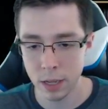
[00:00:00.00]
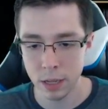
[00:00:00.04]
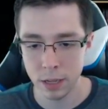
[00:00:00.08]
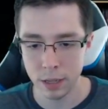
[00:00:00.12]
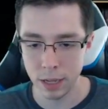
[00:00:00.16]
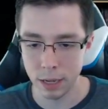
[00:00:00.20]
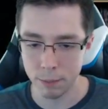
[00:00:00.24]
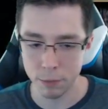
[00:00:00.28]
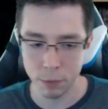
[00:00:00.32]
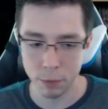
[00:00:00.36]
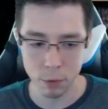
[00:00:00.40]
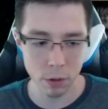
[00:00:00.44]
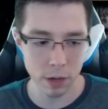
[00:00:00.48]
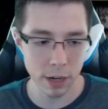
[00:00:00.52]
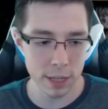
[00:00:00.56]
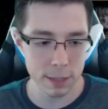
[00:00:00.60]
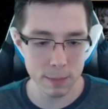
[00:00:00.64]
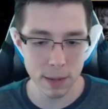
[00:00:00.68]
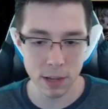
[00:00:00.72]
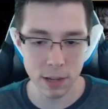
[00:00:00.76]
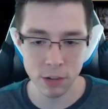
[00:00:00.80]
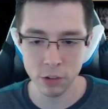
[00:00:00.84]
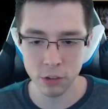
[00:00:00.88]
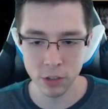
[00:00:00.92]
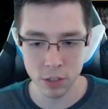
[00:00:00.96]
Yeah, Thornhist
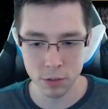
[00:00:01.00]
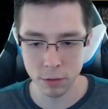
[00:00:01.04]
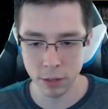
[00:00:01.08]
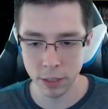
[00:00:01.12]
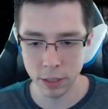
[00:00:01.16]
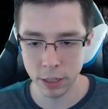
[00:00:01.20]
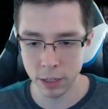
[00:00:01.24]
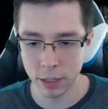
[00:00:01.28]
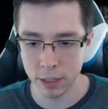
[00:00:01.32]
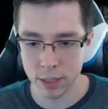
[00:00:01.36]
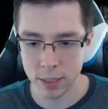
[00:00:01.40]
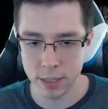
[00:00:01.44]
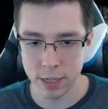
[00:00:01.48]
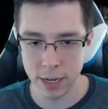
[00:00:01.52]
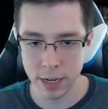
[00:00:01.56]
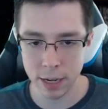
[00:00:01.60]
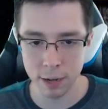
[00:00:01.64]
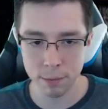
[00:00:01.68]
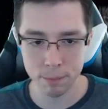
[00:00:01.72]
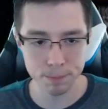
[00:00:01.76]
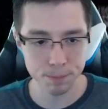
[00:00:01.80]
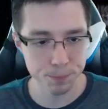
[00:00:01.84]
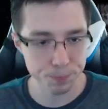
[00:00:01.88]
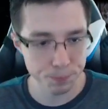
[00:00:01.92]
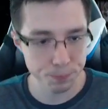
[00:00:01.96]
Mage is just really good in Scout.